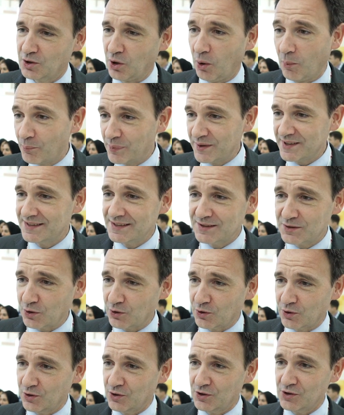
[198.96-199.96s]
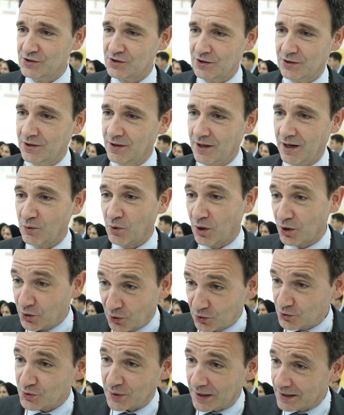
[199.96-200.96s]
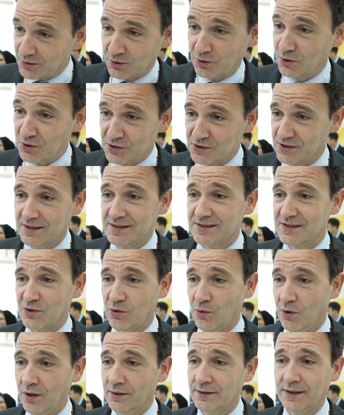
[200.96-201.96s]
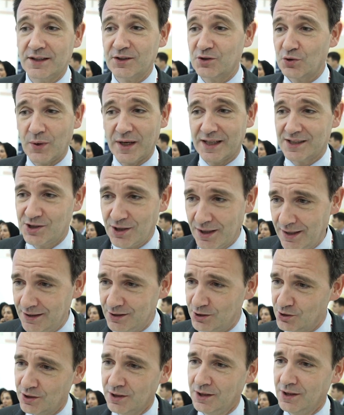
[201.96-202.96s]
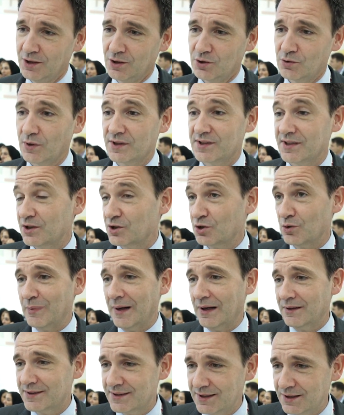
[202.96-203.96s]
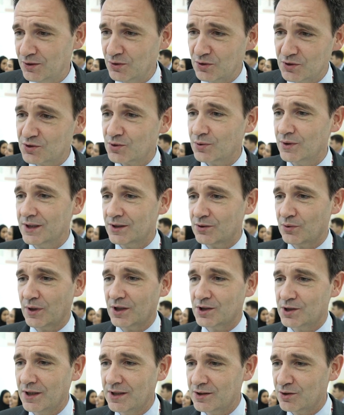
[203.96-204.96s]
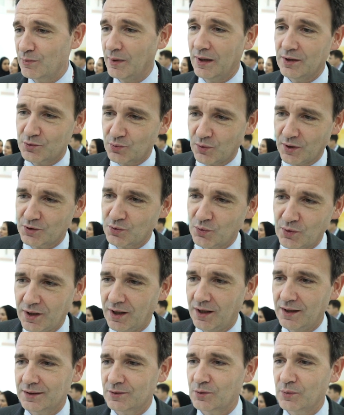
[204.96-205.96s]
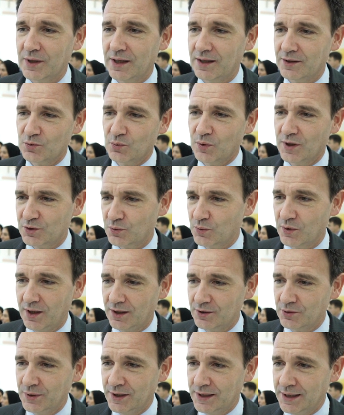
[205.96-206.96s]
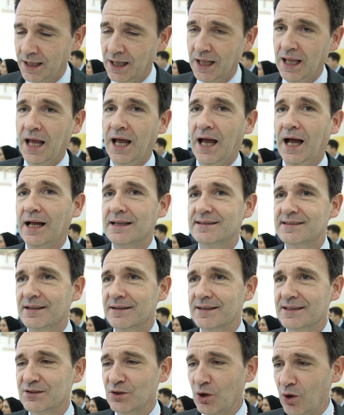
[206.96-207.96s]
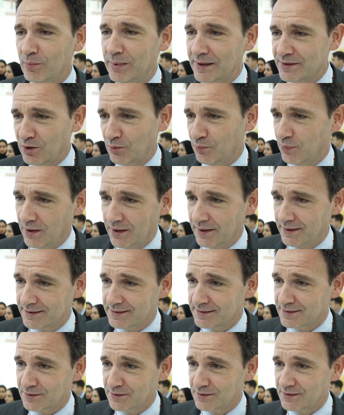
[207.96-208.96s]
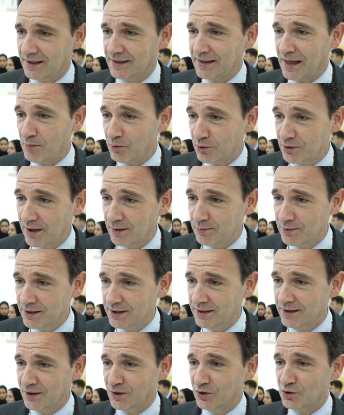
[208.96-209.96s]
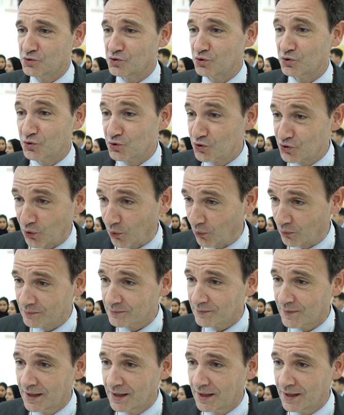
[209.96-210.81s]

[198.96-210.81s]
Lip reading: competitors, our contractors, and so on, and to exchange about the industry, to exchange about what we are doing. And there is no better place than Abu Dhabi to do so.